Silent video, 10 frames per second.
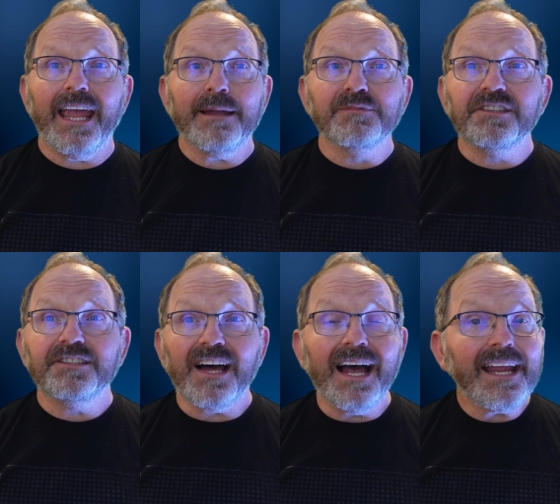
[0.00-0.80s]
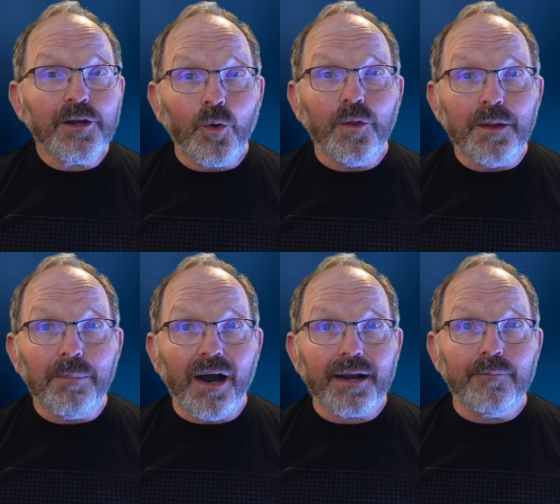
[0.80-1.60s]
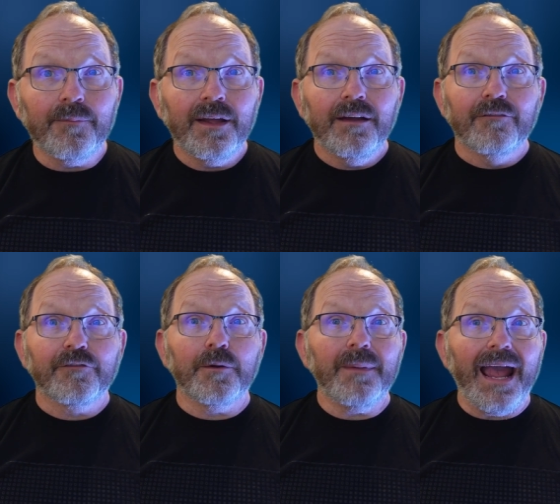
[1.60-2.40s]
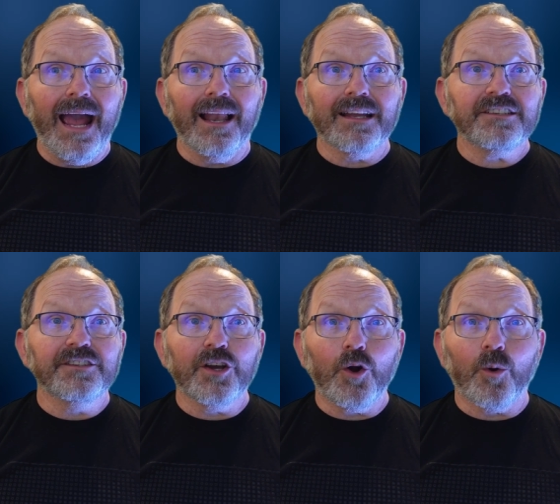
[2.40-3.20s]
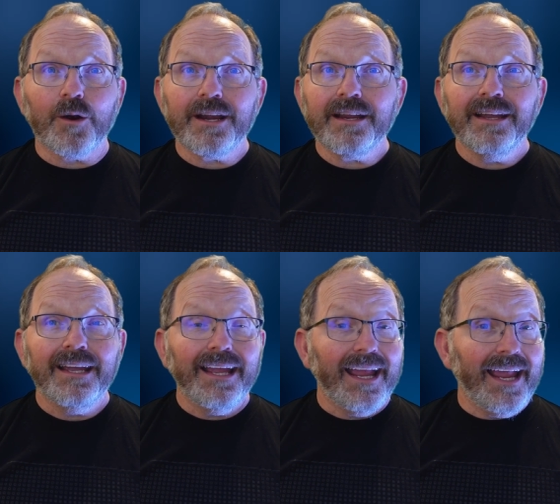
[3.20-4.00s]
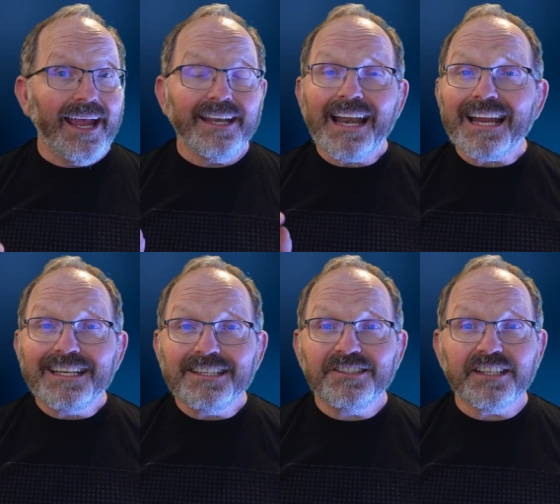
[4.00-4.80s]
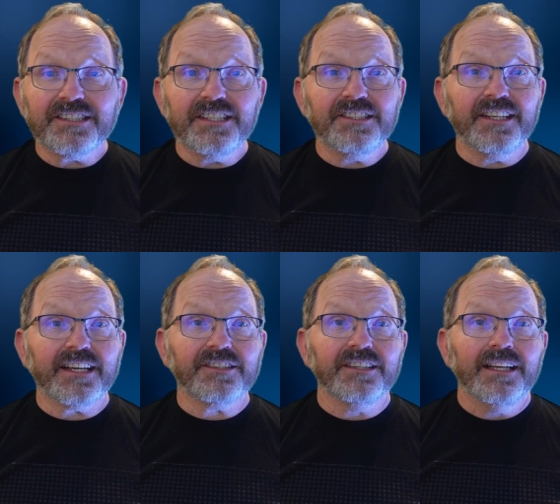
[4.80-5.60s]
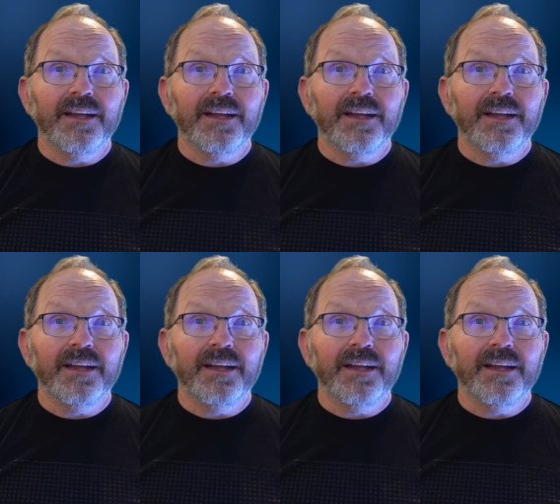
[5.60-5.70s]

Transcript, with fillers: came signed on the bottom from Alex Nikori in 1966.